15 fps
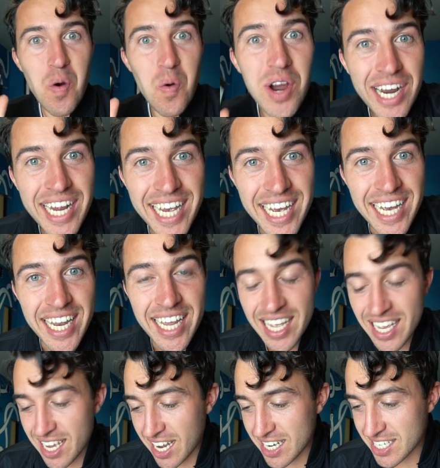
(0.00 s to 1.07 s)
We're good.
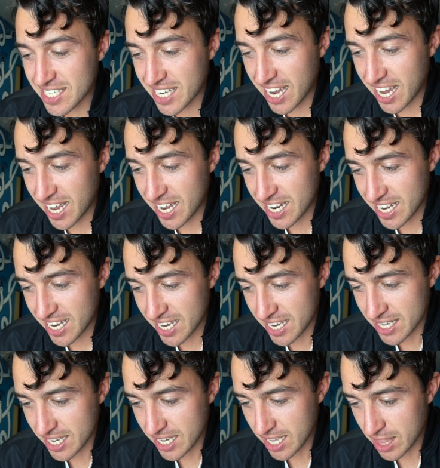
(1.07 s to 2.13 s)
I just got
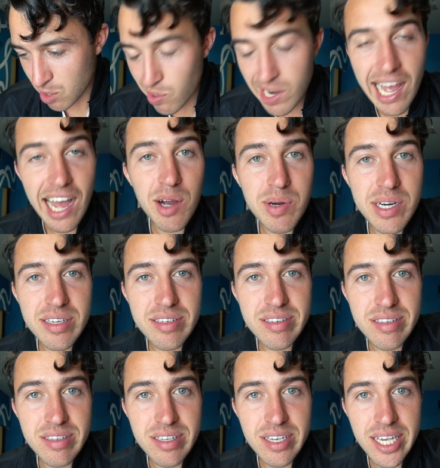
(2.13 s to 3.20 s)
uh, three
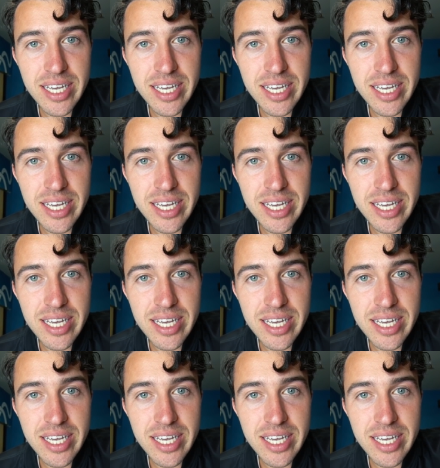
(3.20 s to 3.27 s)
hours to